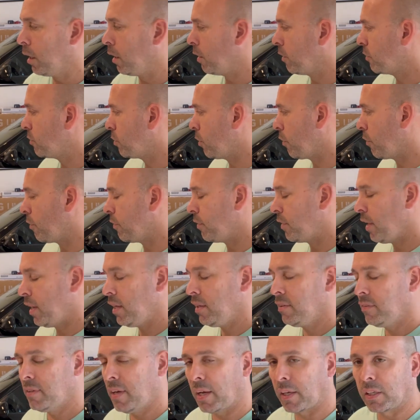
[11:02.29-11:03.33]
So they
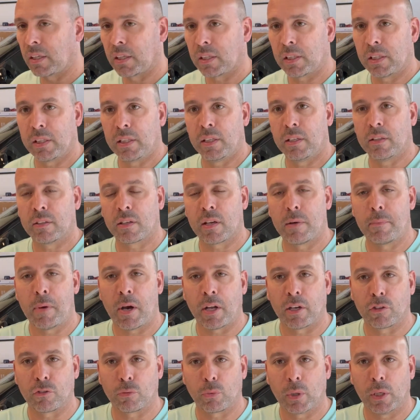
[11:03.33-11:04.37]
technically need to come
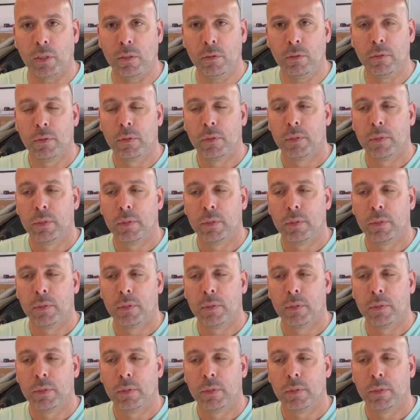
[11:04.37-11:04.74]
out as well.